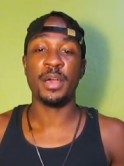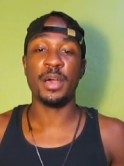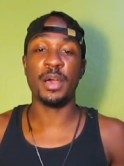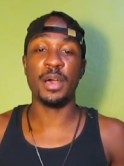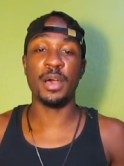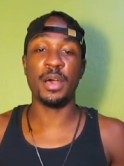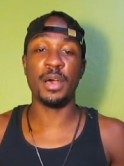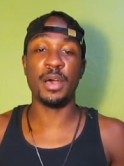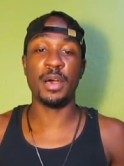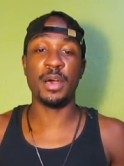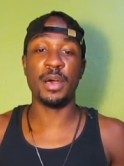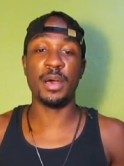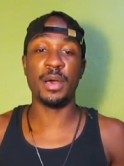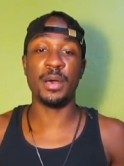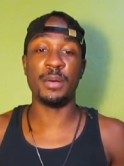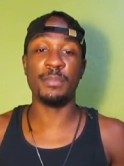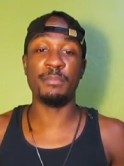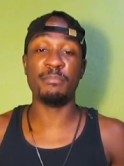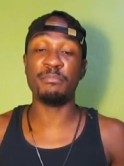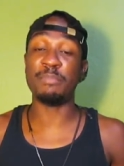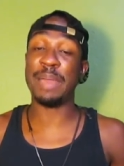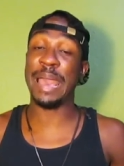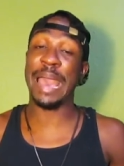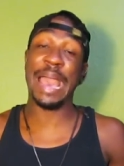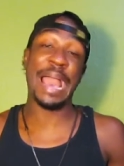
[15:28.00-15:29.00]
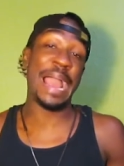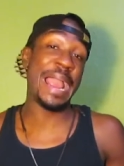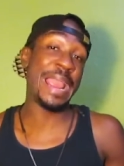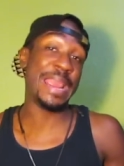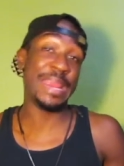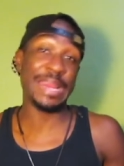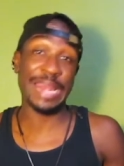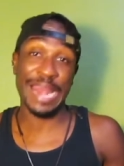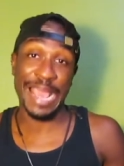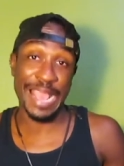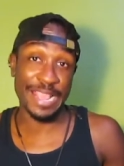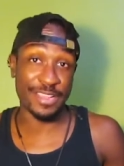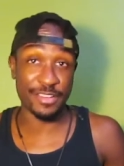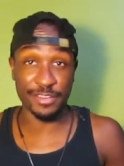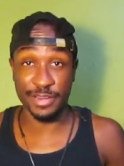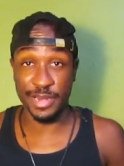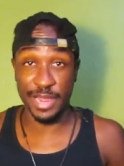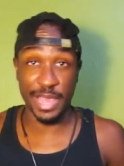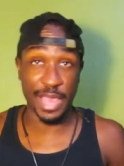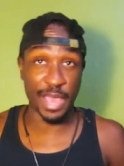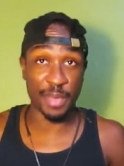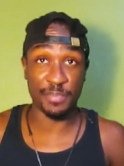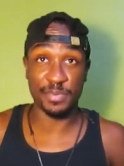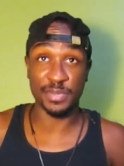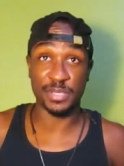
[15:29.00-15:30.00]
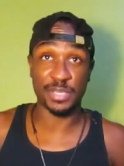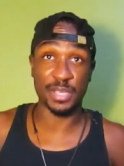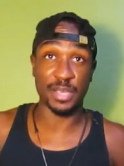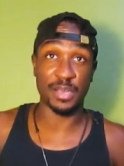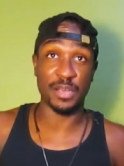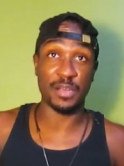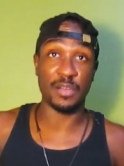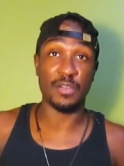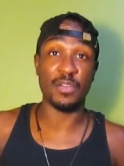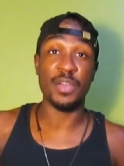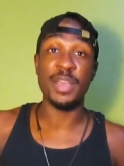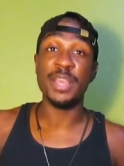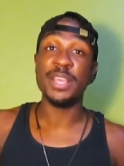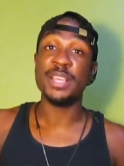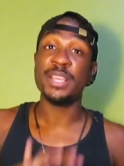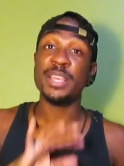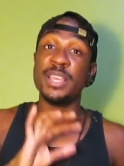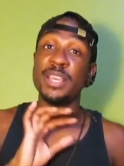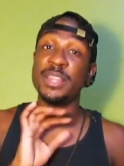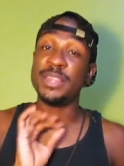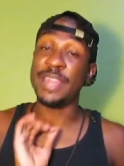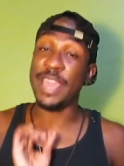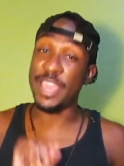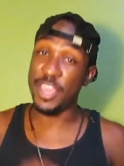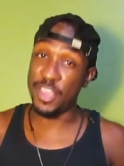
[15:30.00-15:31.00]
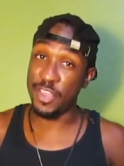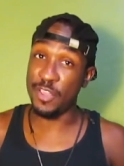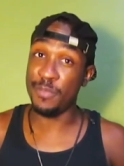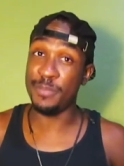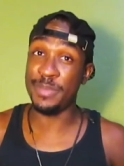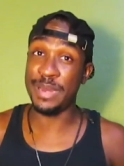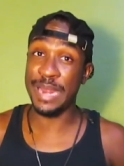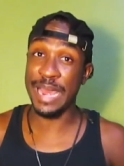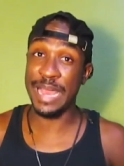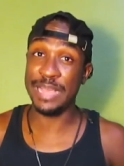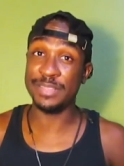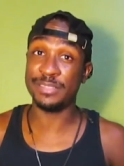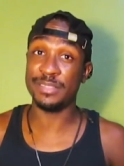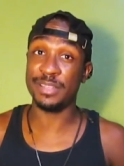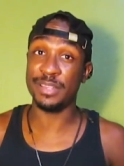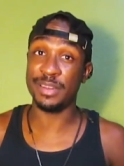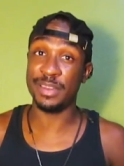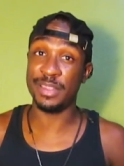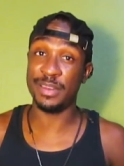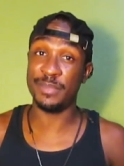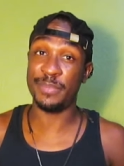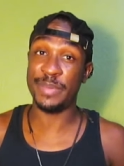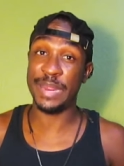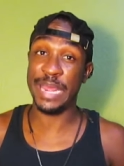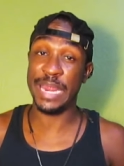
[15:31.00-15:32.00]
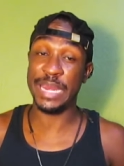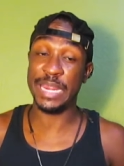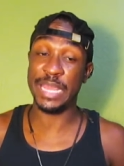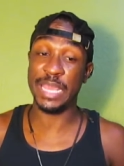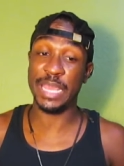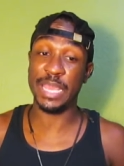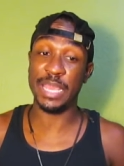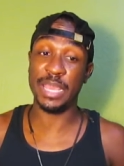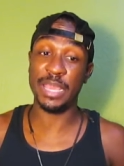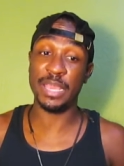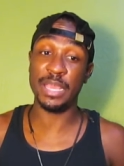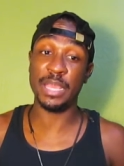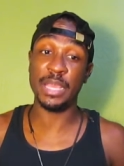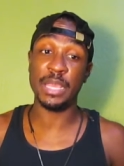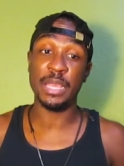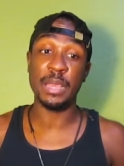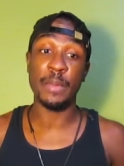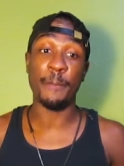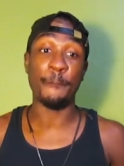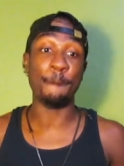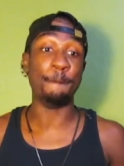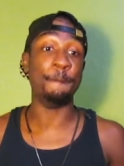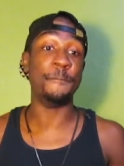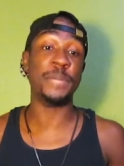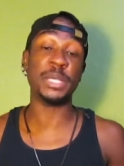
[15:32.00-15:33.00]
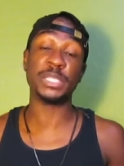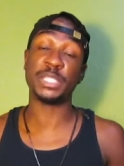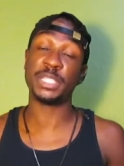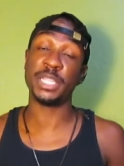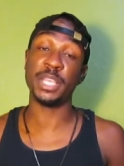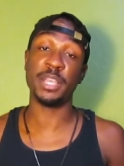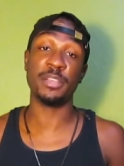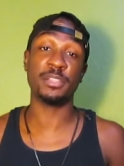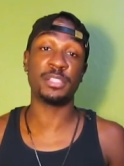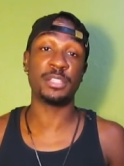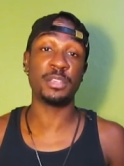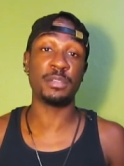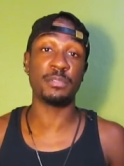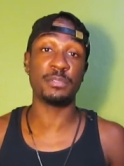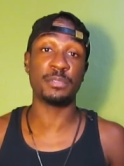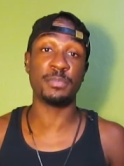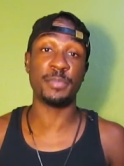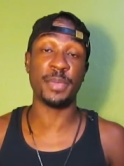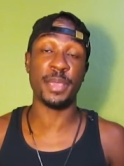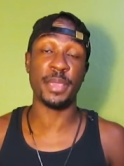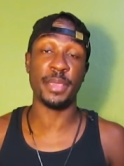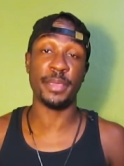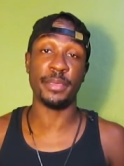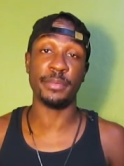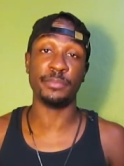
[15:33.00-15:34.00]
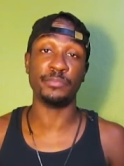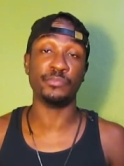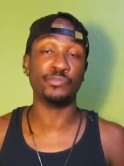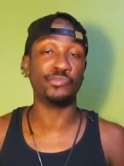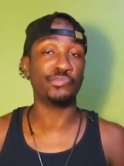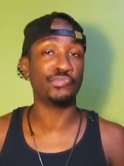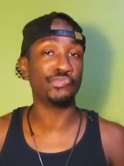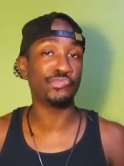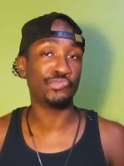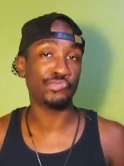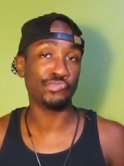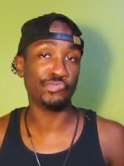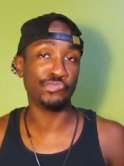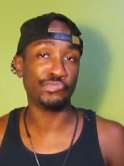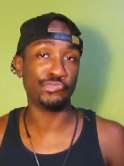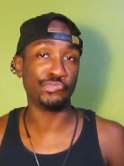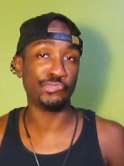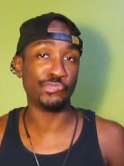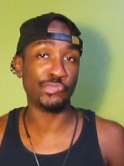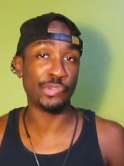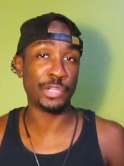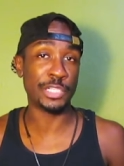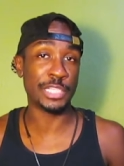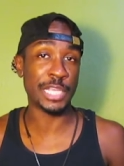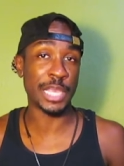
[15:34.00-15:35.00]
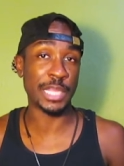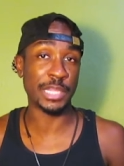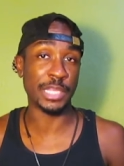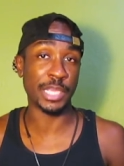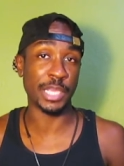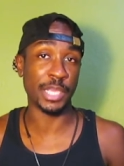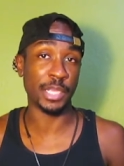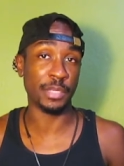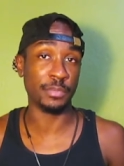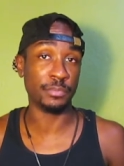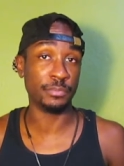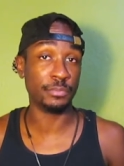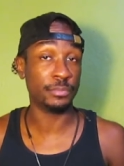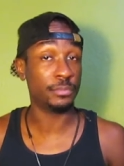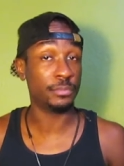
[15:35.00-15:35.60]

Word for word: I ain't like her in the episode. They humanized her a little bit at the end, but still she was mean. What y'all think?